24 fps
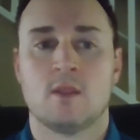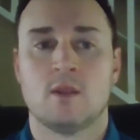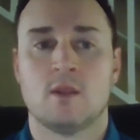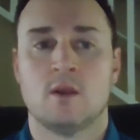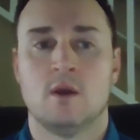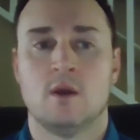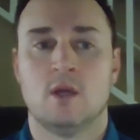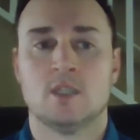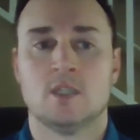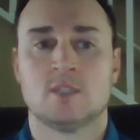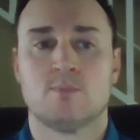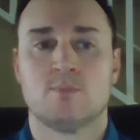
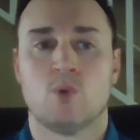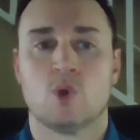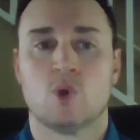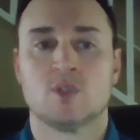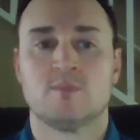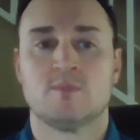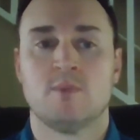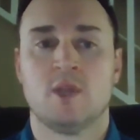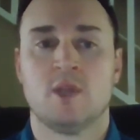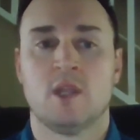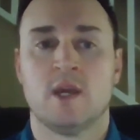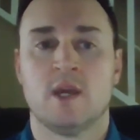
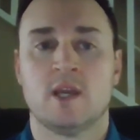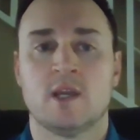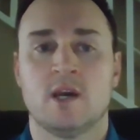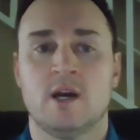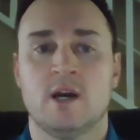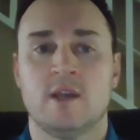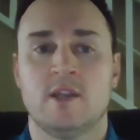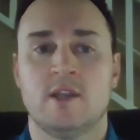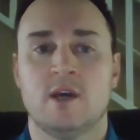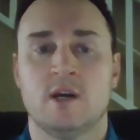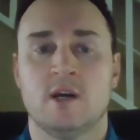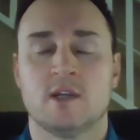Unsportsmanlike
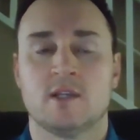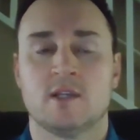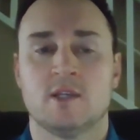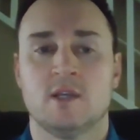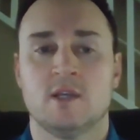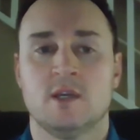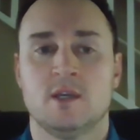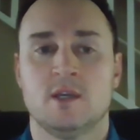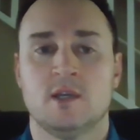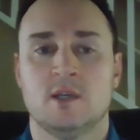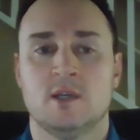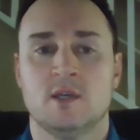conduct
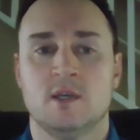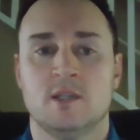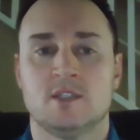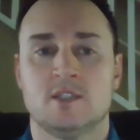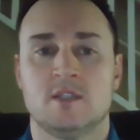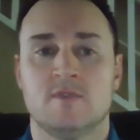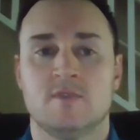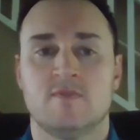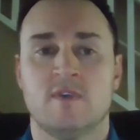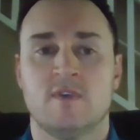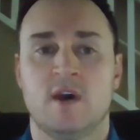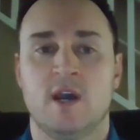is
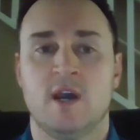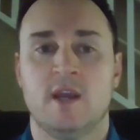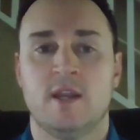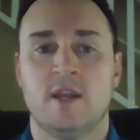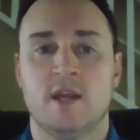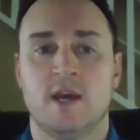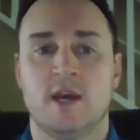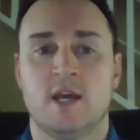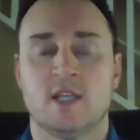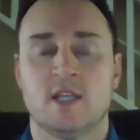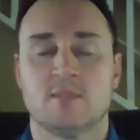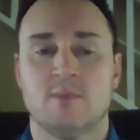defined
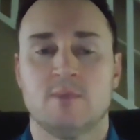as,